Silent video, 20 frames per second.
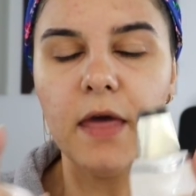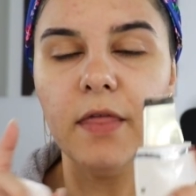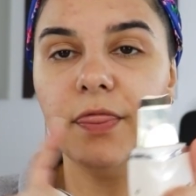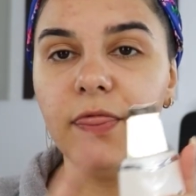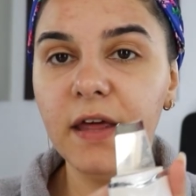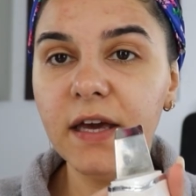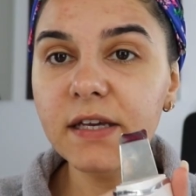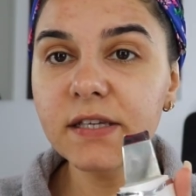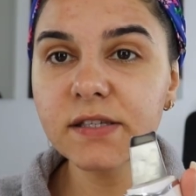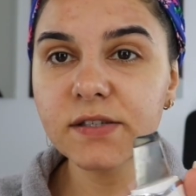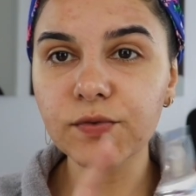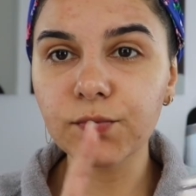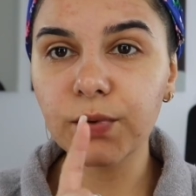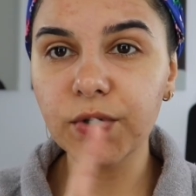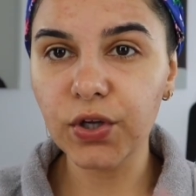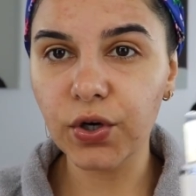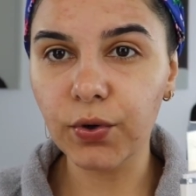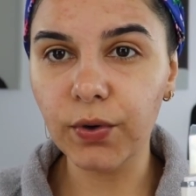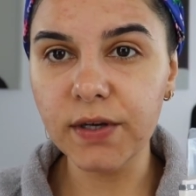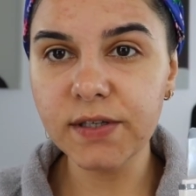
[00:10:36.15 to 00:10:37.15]
This,
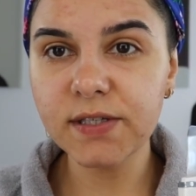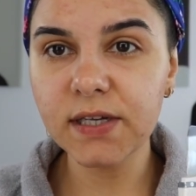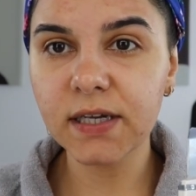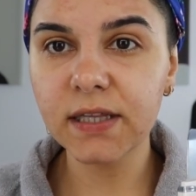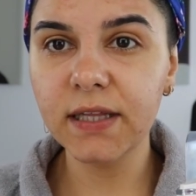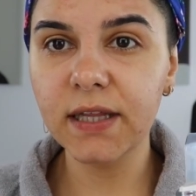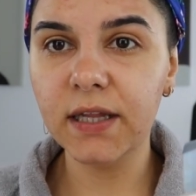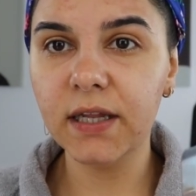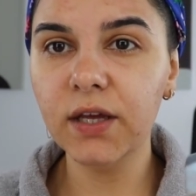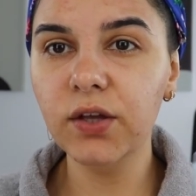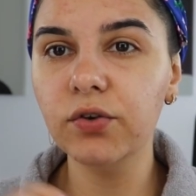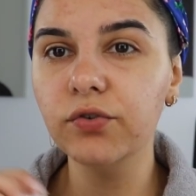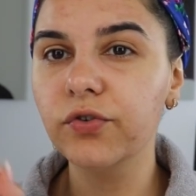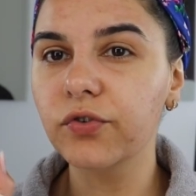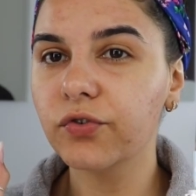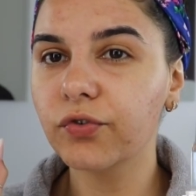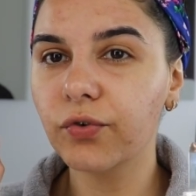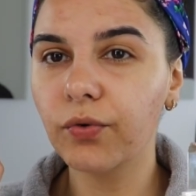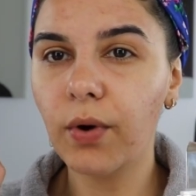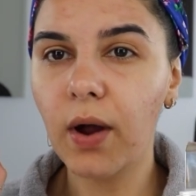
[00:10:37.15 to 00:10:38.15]
when you're going to clean it, you
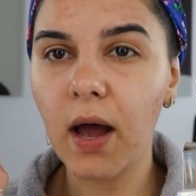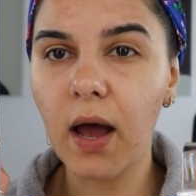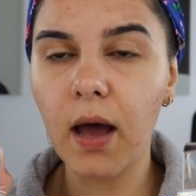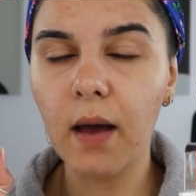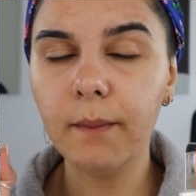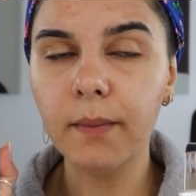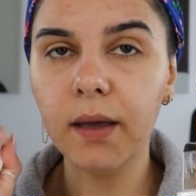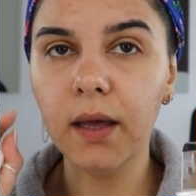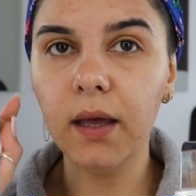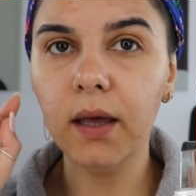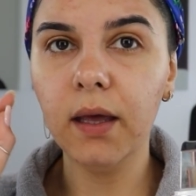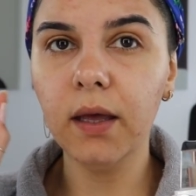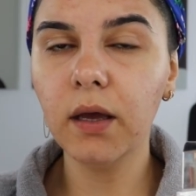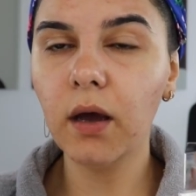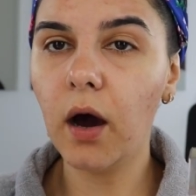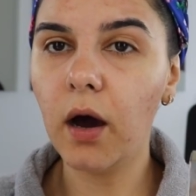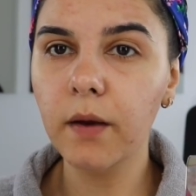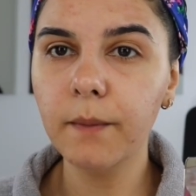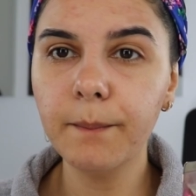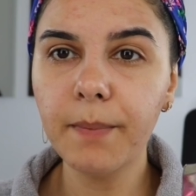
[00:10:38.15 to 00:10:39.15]
just grab a
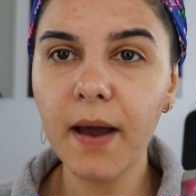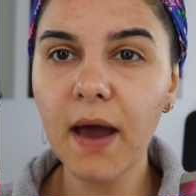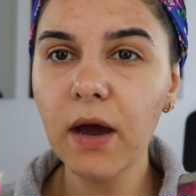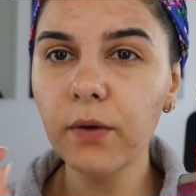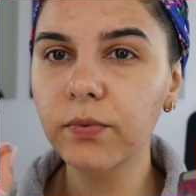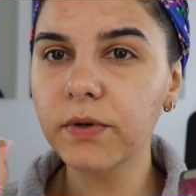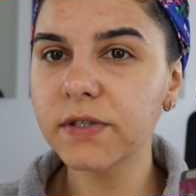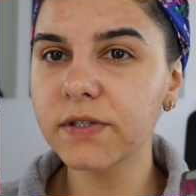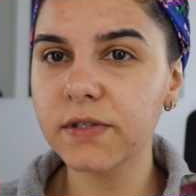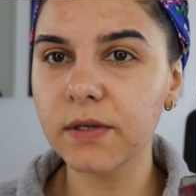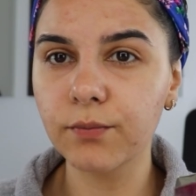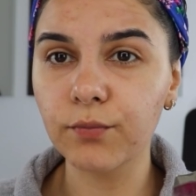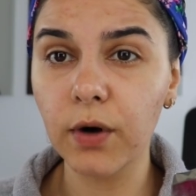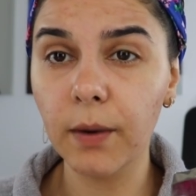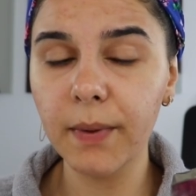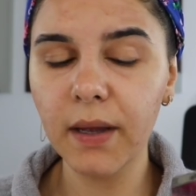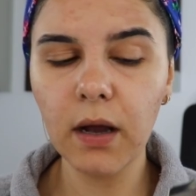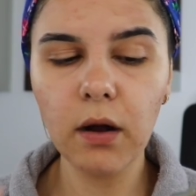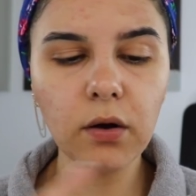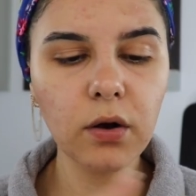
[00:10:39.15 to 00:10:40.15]
cotton pad with some
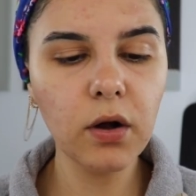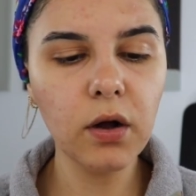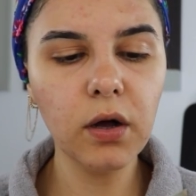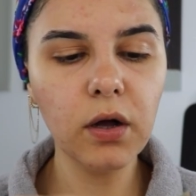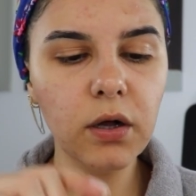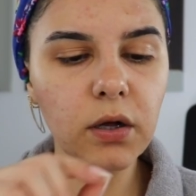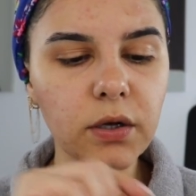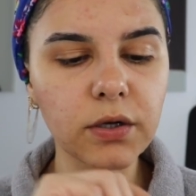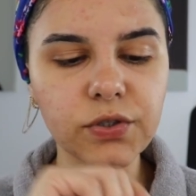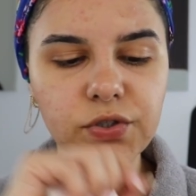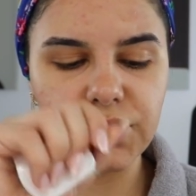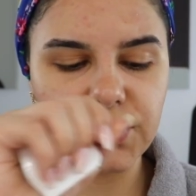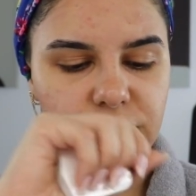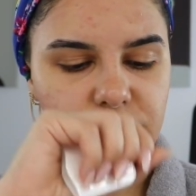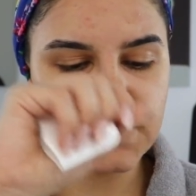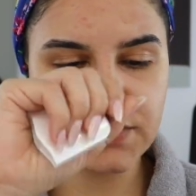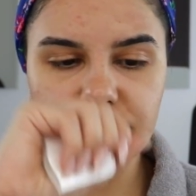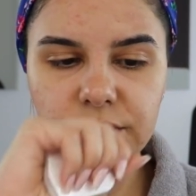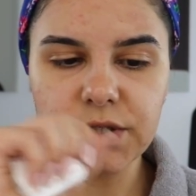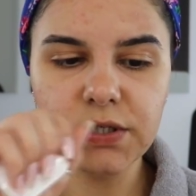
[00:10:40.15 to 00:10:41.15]
rubbing alcohol and
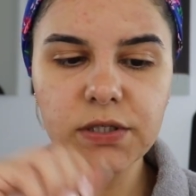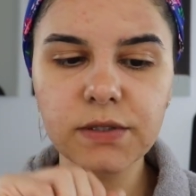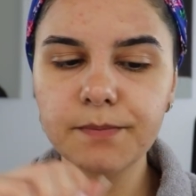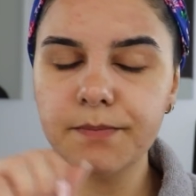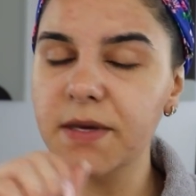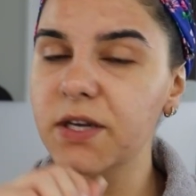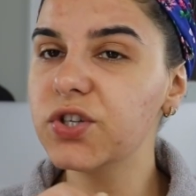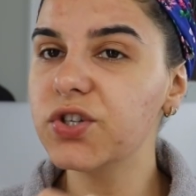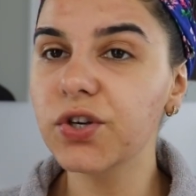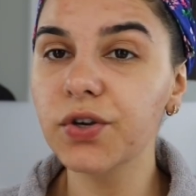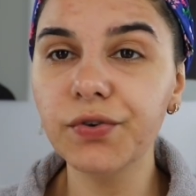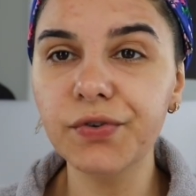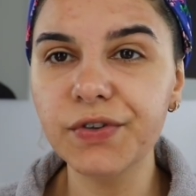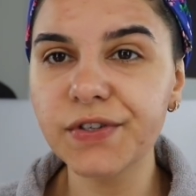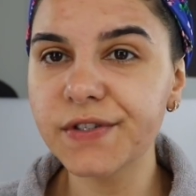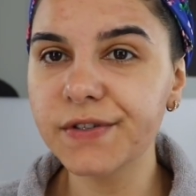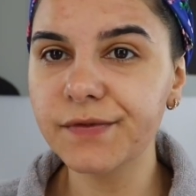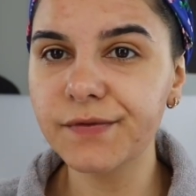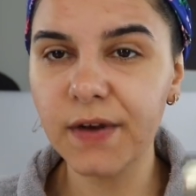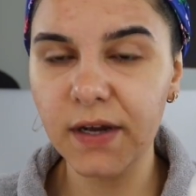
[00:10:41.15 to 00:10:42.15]
just make sure you
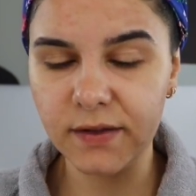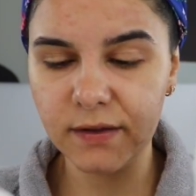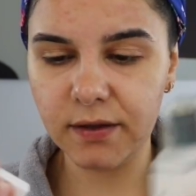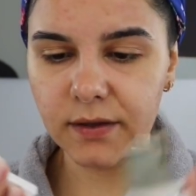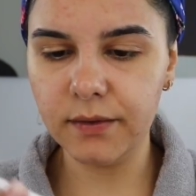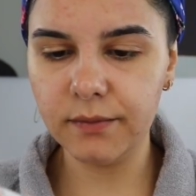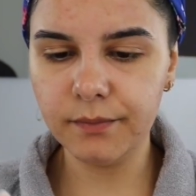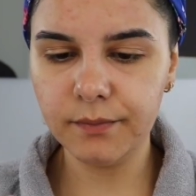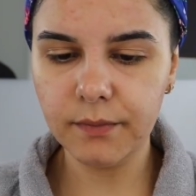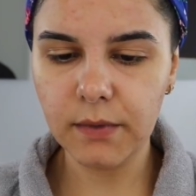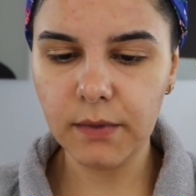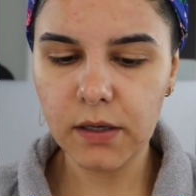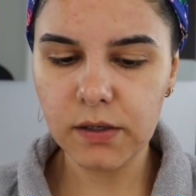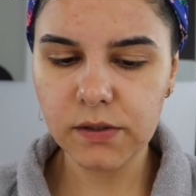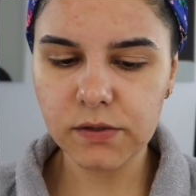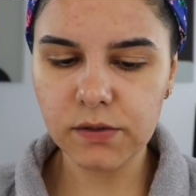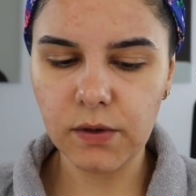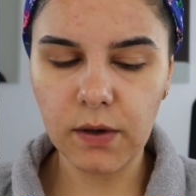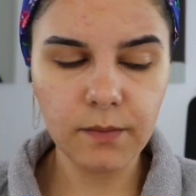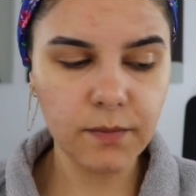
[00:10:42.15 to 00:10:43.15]
disinfect it.
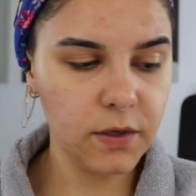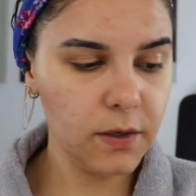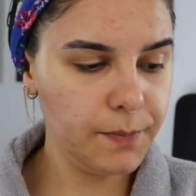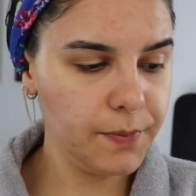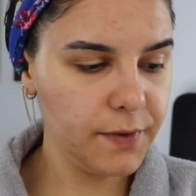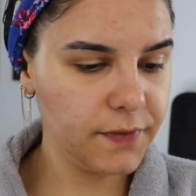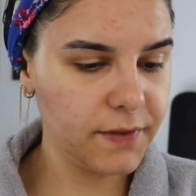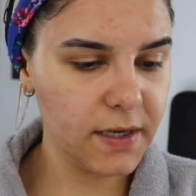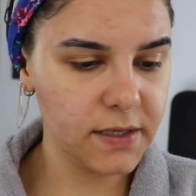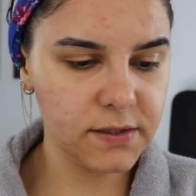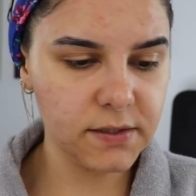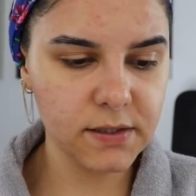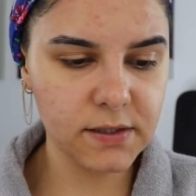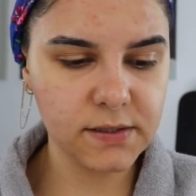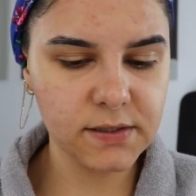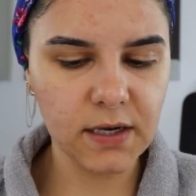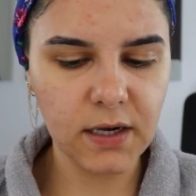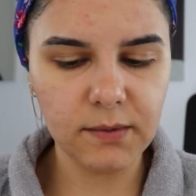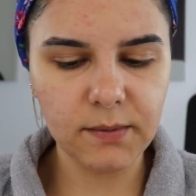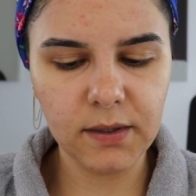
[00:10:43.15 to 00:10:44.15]
So I'm gonna put that to the
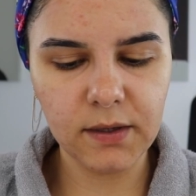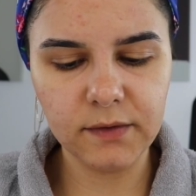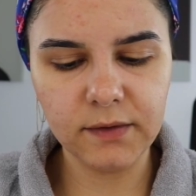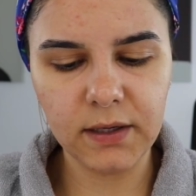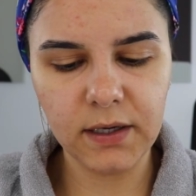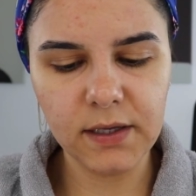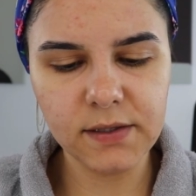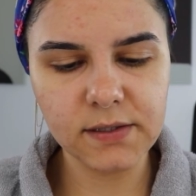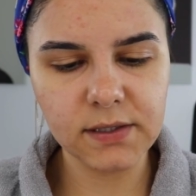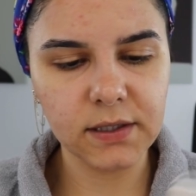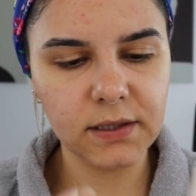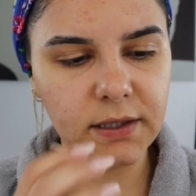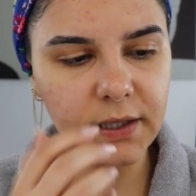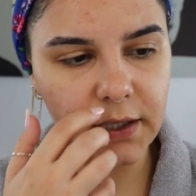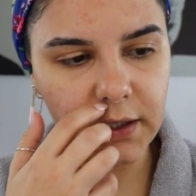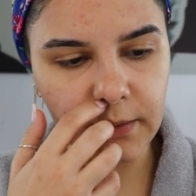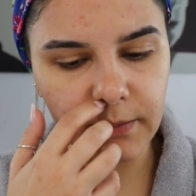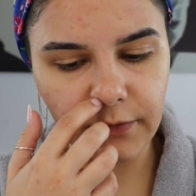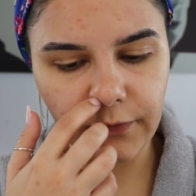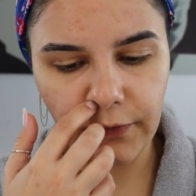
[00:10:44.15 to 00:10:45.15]
side because I need to
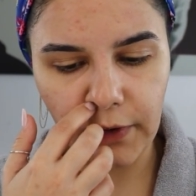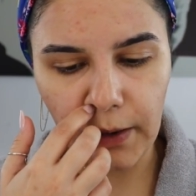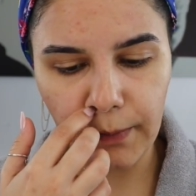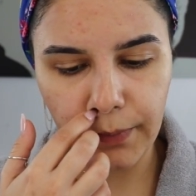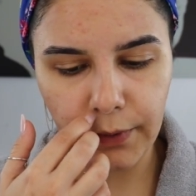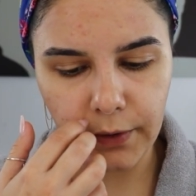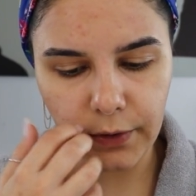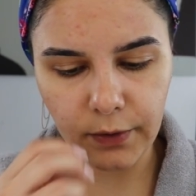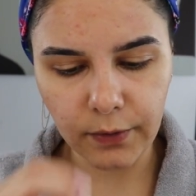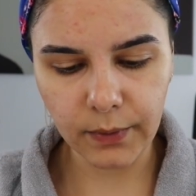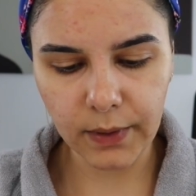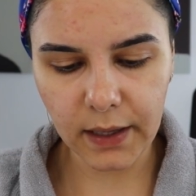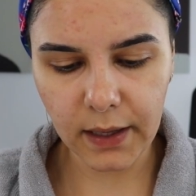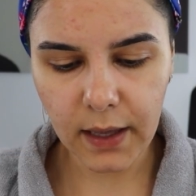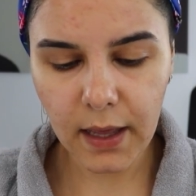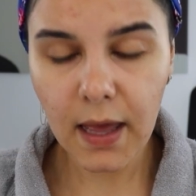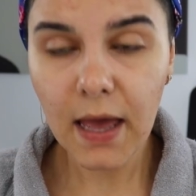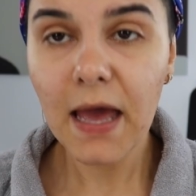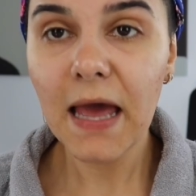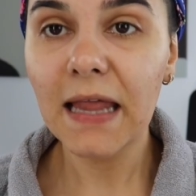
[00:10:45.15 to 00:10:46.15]
clean it before I put it away.
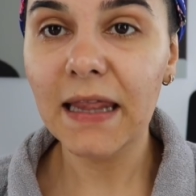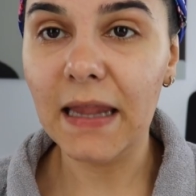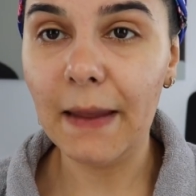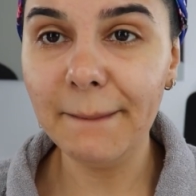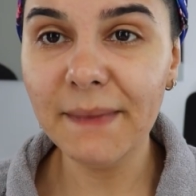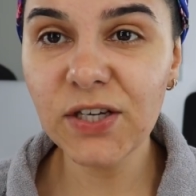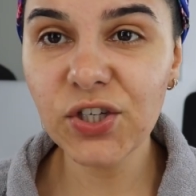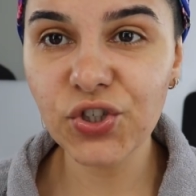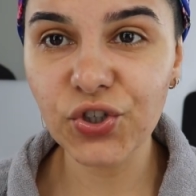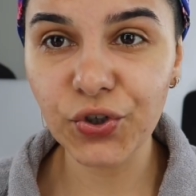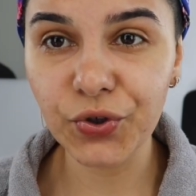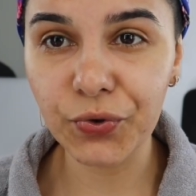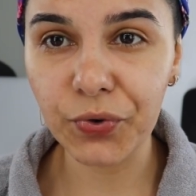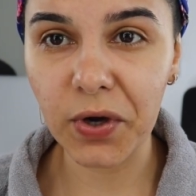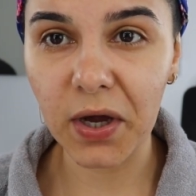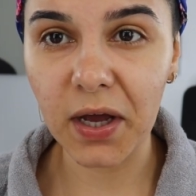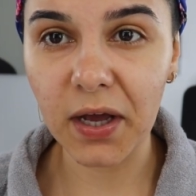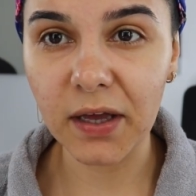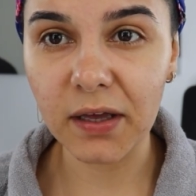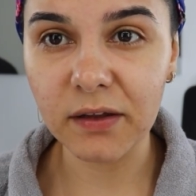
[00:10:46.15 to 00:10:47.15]
Let me show you
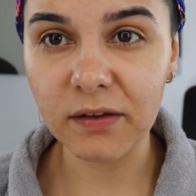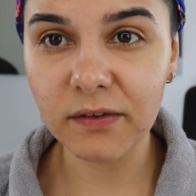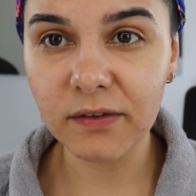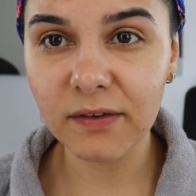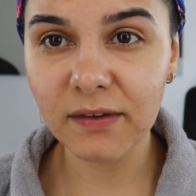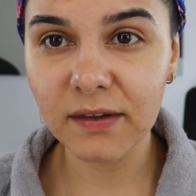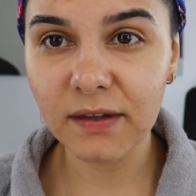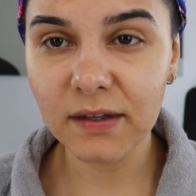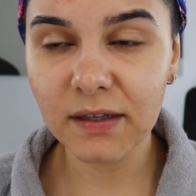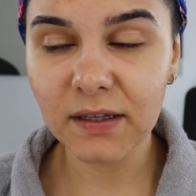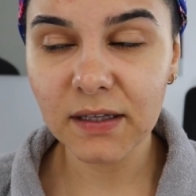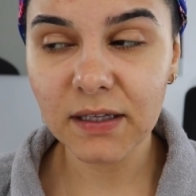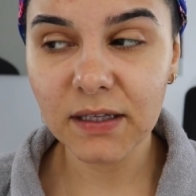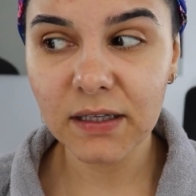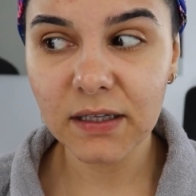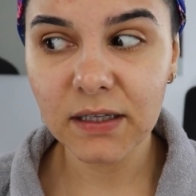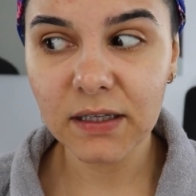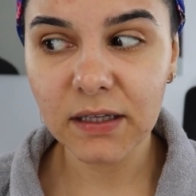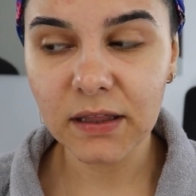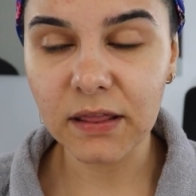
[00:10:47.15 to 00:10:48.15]
guys
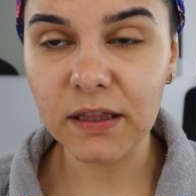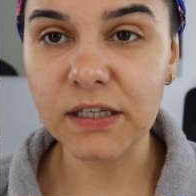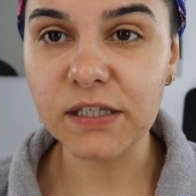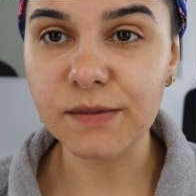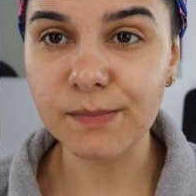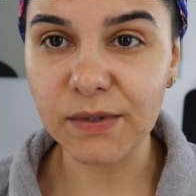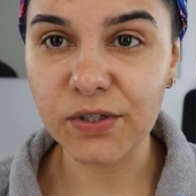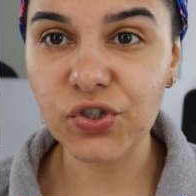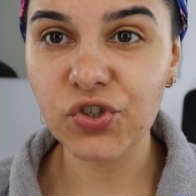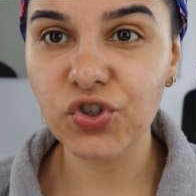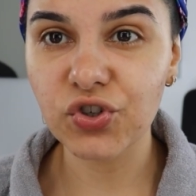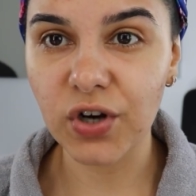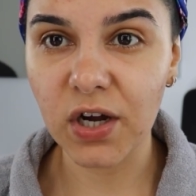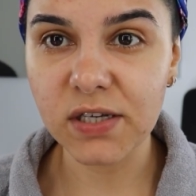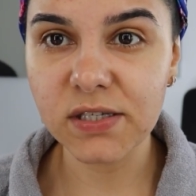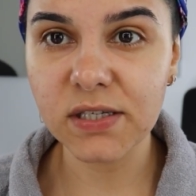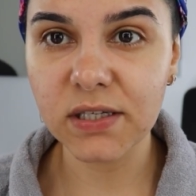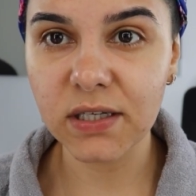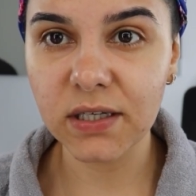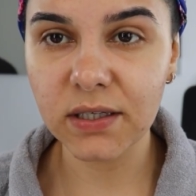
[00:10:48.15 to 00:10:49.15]
this
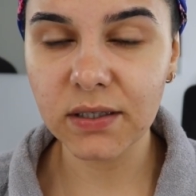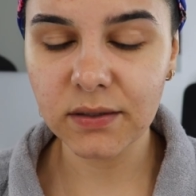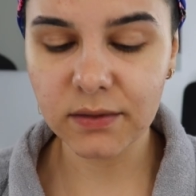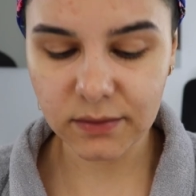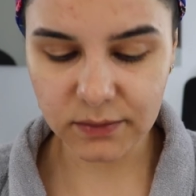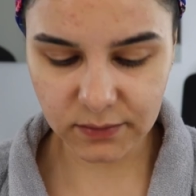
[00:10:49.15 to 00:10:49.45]
monstrosity.